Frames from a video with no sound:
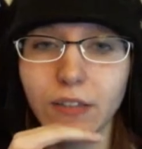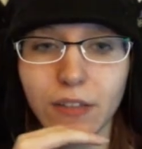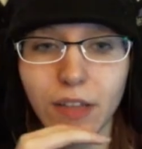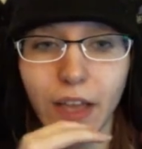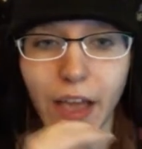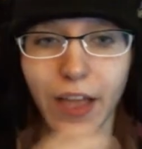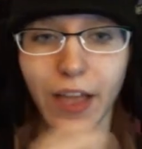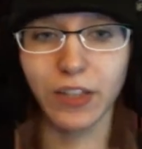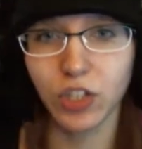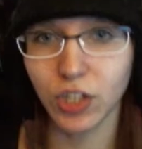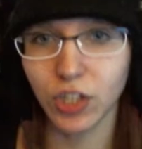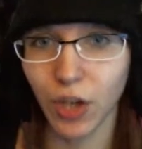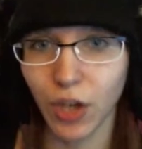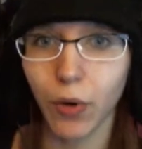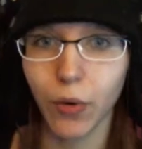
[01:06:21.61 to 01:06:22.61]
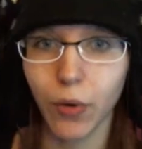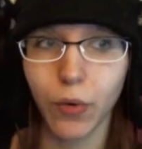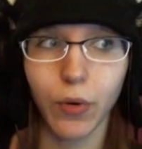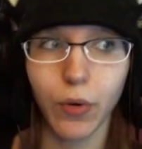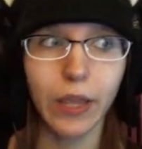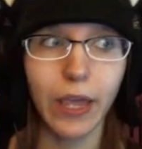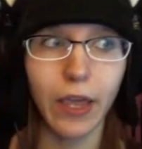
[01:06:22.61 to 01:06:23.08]
And so,
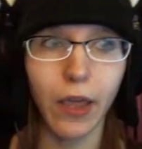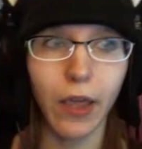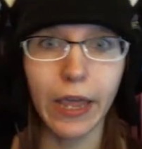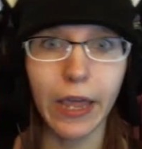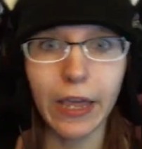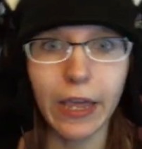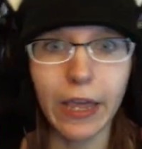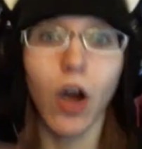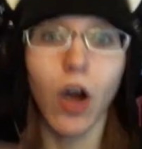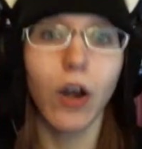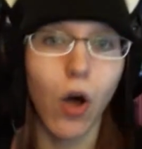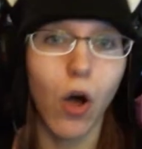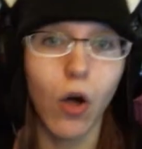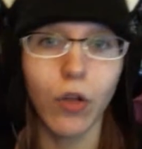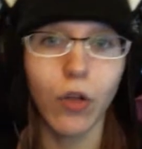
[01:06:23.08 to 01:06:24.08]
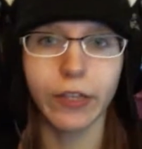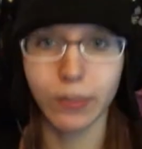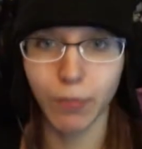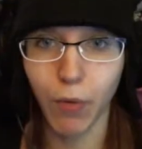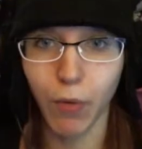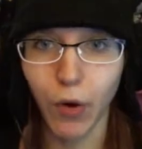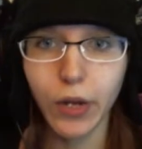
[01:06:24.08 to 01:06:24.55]
like, it got all
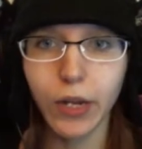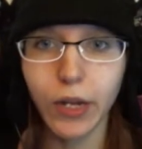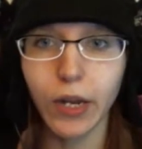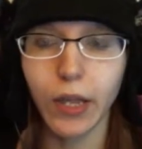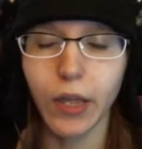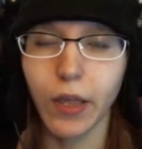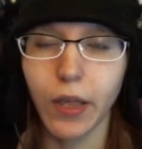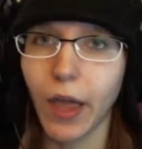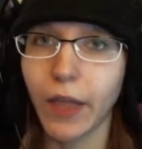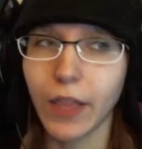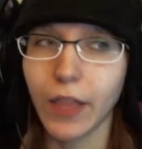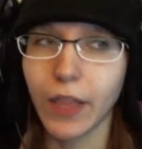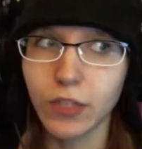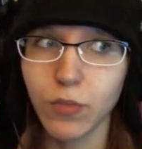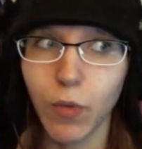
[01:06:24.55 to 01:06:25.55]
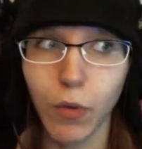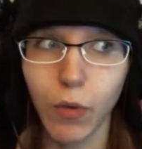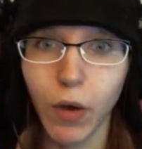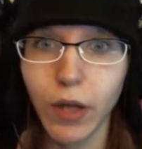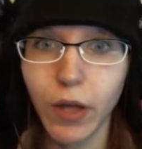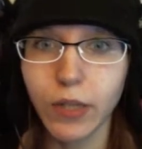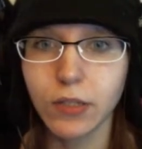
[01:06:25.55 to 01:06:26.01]
this marketing, and that's what it
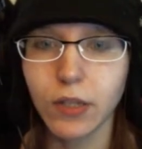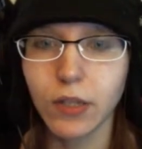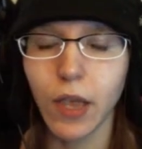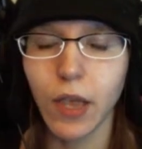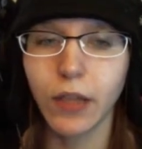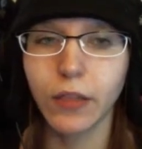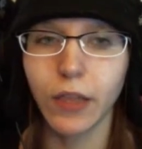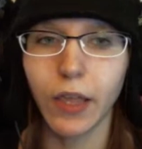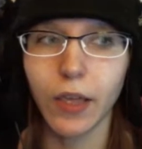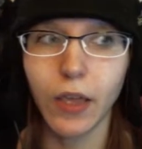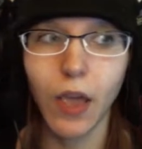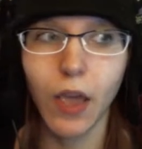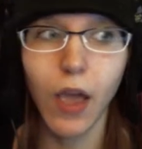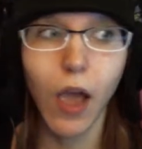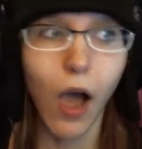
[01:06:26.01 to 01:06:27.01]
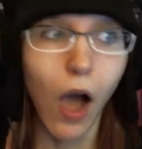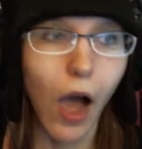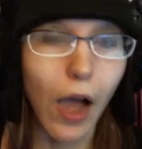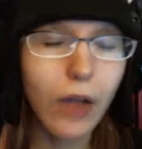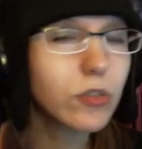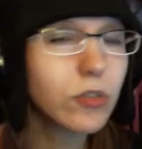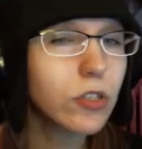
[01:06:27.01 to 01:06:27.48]
was. And, like,
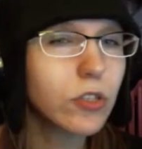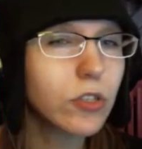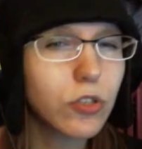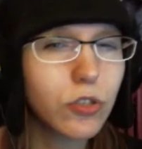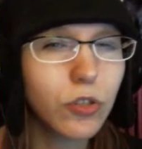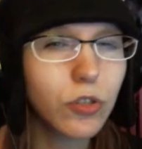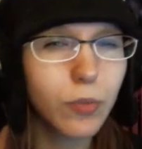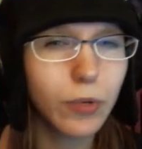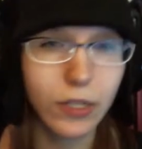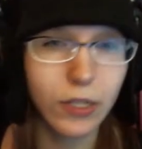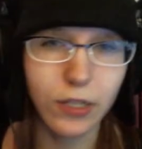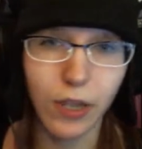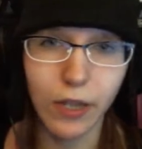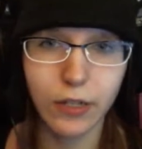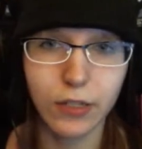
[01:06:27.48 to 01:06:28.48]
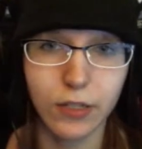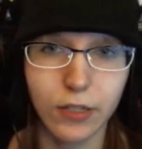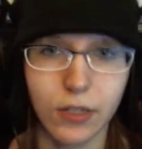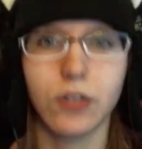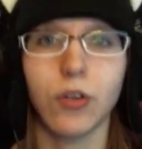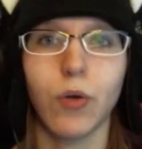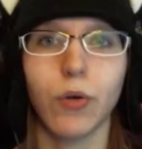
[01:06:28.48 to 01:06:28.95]
I was super excited to
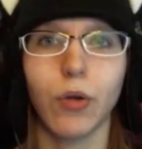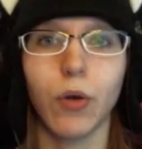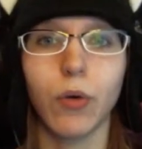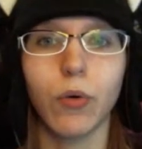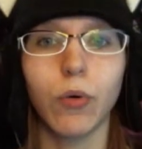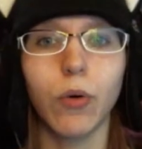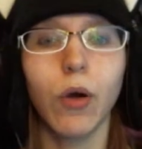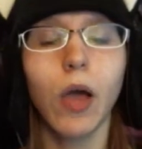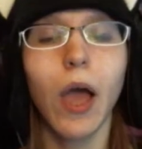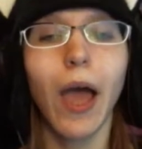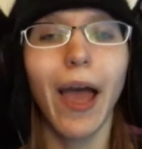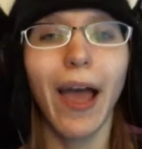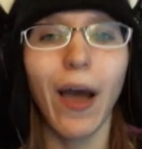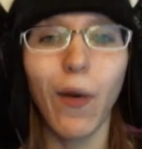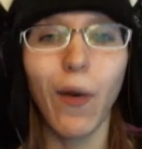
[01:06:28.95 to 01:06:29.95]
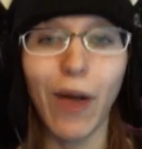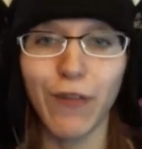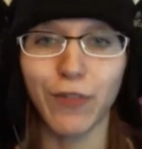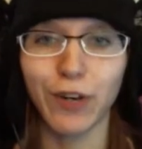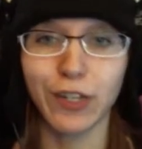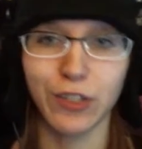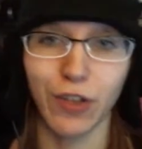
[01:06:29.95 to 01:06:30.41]
see Tokyo Ghoul.
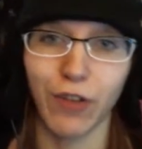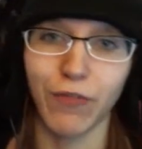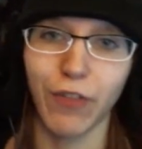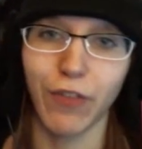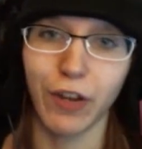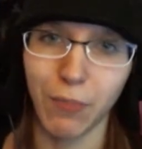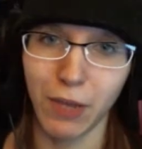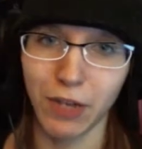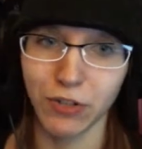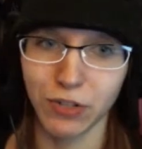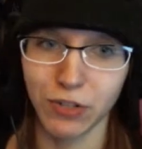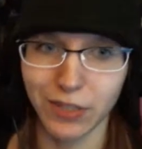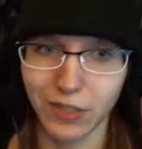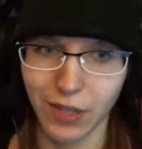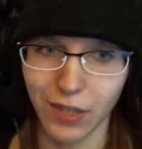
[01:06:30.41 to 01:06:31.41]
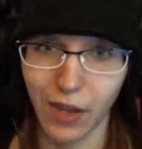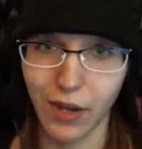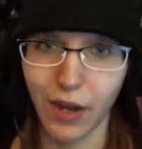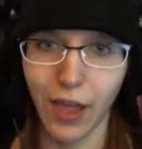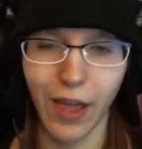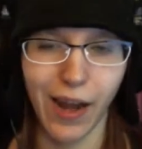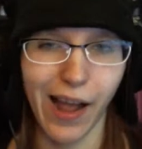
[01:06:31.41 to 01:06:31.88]
However, it's on Funimation's site,
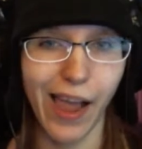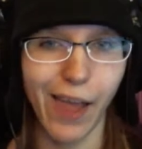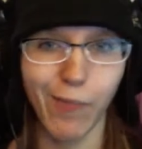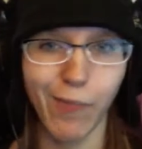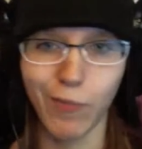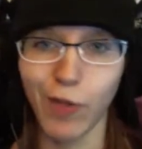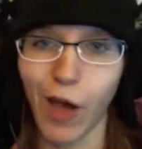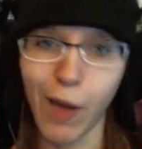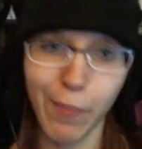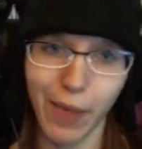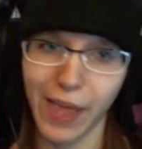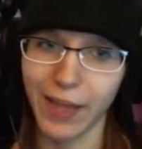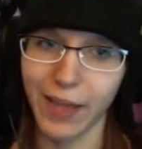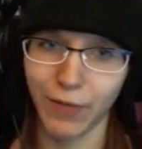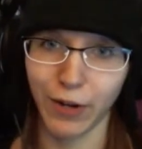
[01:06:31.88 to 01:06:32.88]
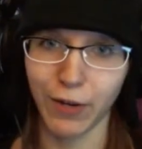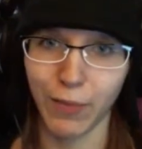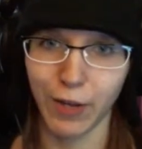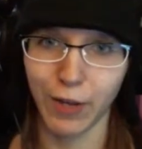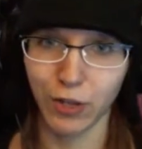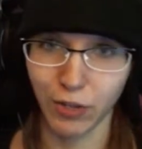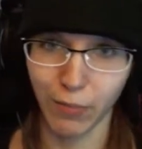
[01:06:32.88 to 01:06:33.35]
and I'm not paying
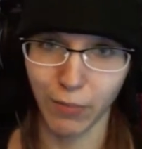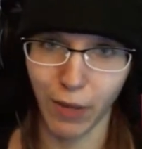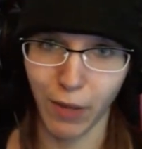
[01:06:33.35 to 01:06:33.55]
Funimation money.